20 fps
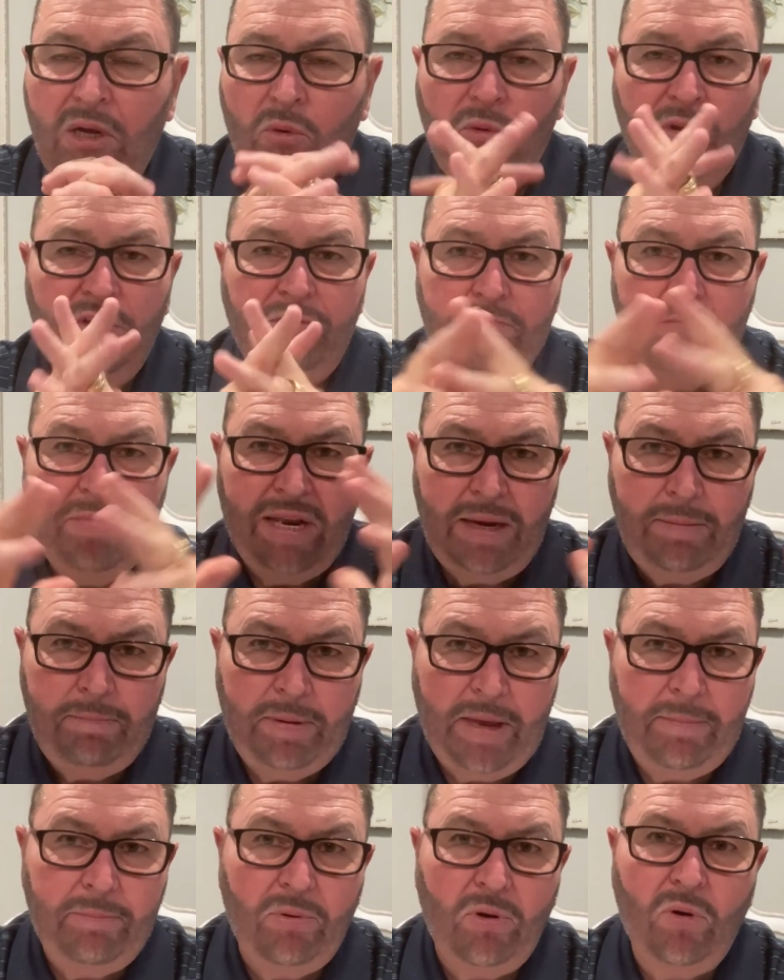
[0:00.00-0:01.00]
with many
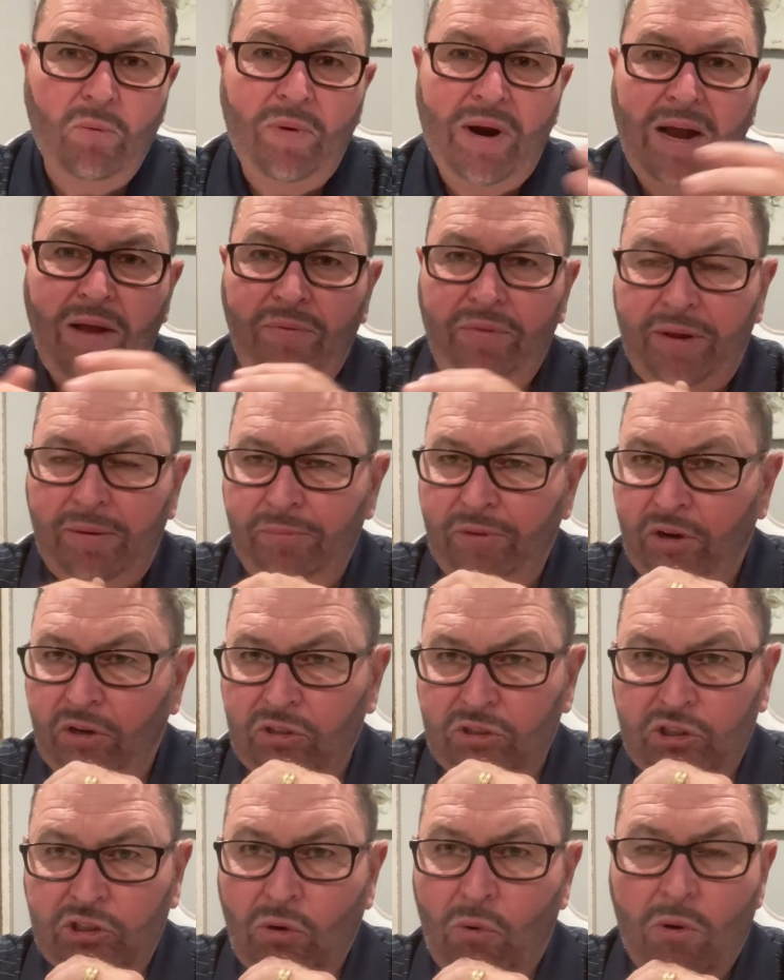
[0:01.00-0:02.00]
people around them that
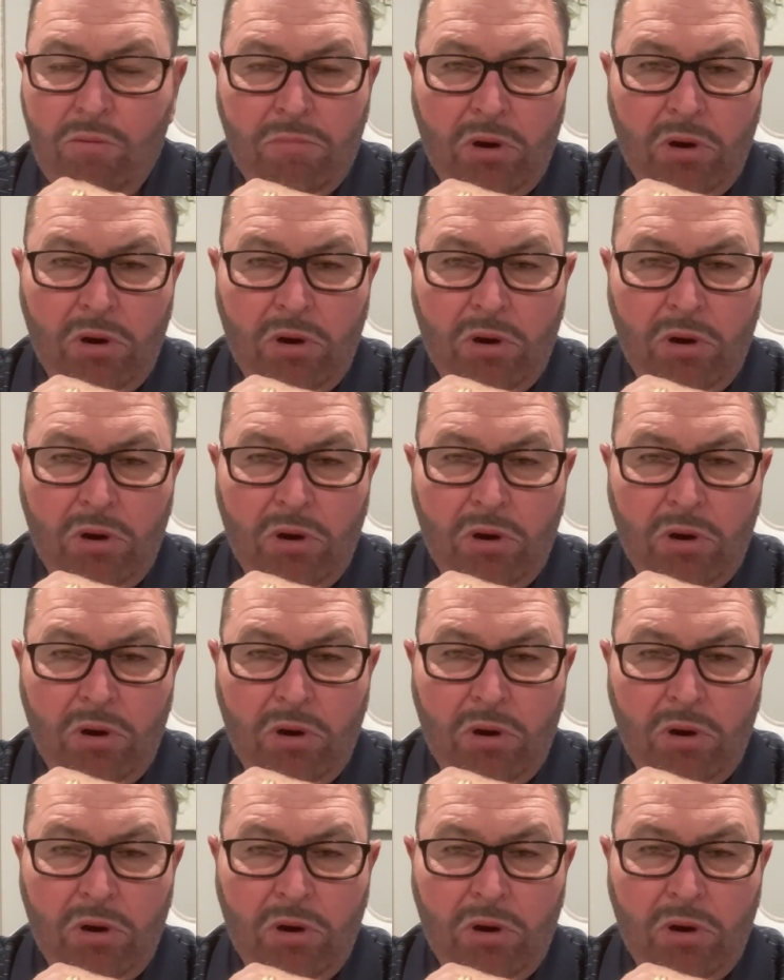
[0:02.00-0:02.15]
are so